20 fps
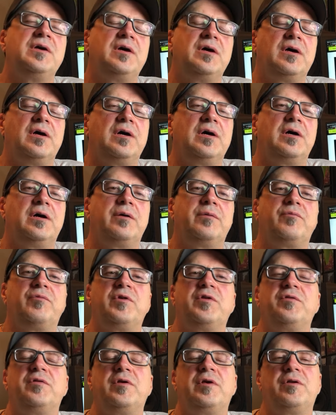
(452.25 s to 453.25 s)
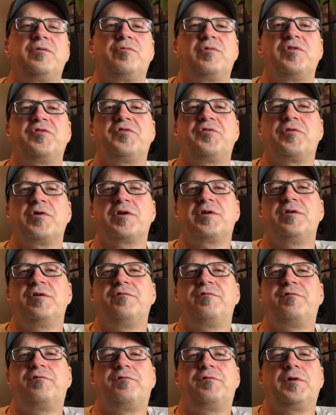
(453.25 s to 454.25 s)
and restricted
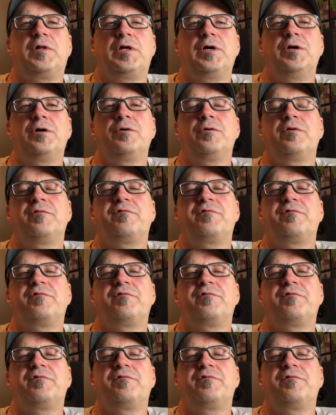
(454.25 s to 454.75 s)
flow